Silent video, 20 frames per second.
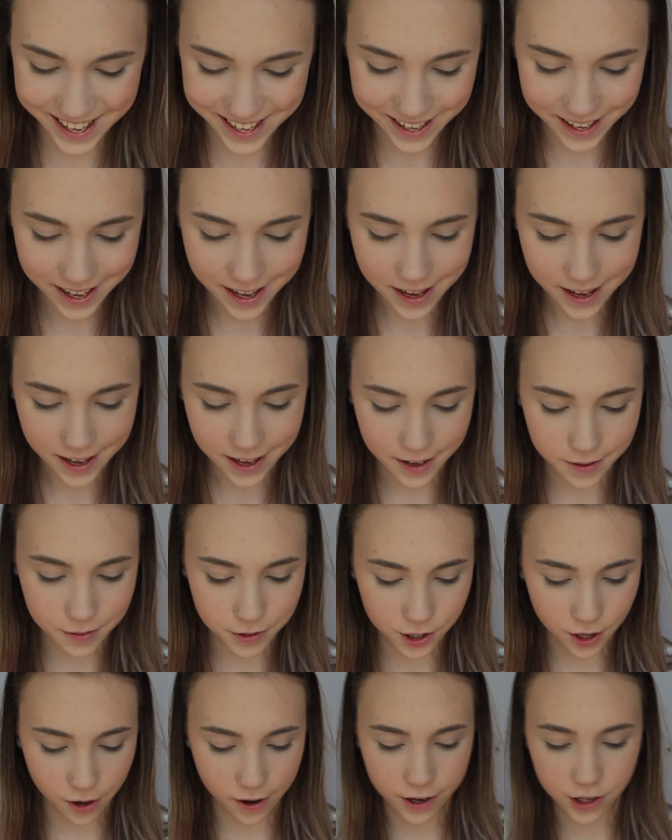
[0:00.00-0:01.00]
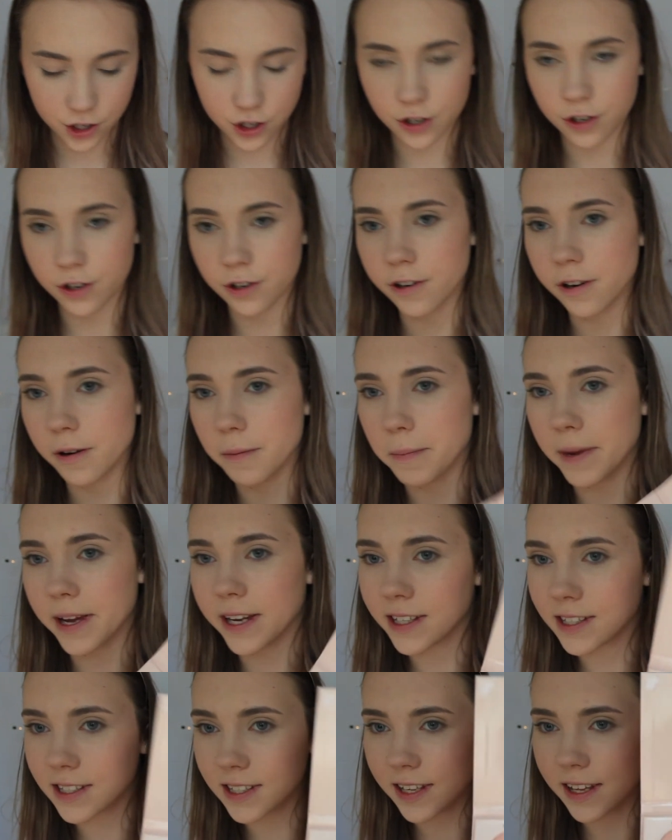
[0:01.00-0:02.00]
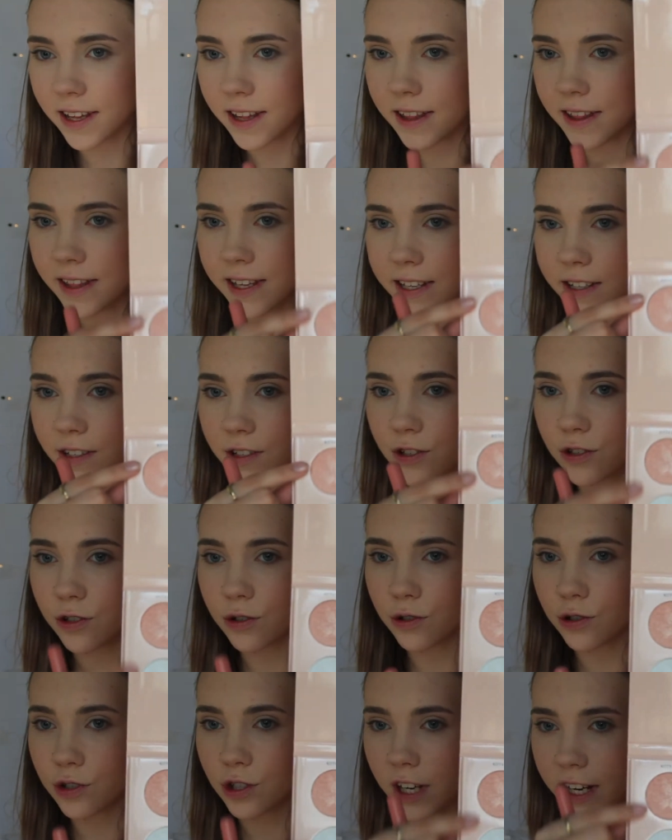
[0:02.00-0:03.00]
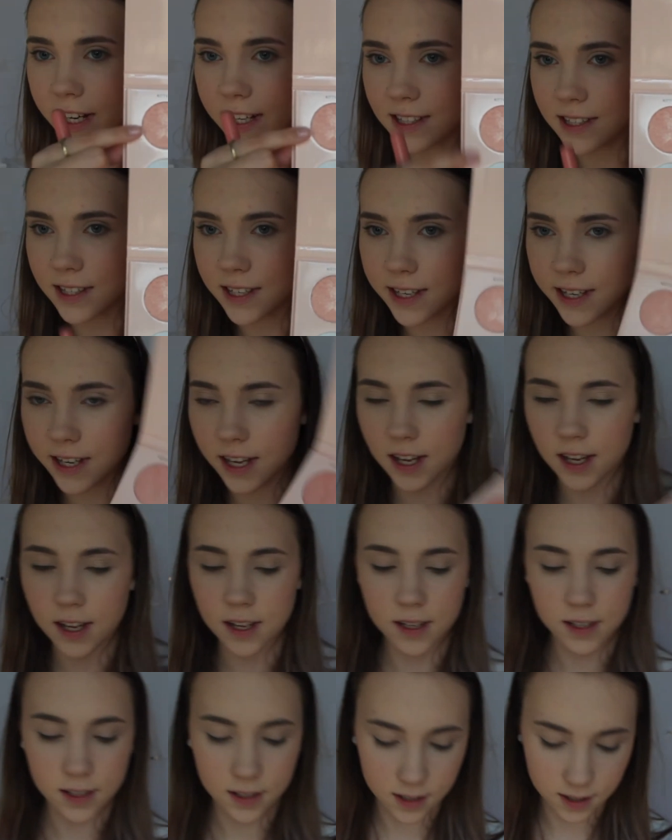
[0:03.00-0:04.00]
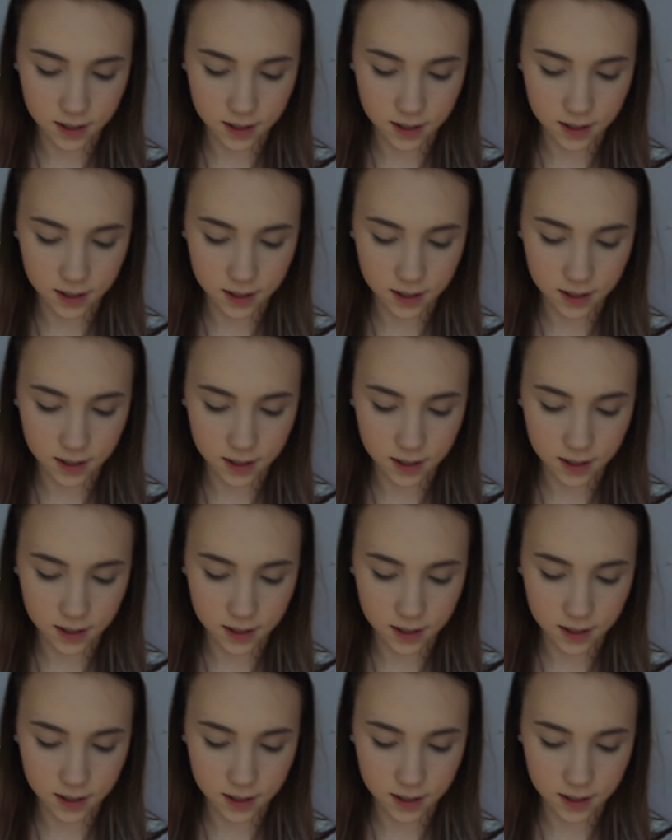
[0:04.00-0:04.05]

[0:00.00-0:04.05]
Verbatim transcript: I'm just going to mix these two shades here.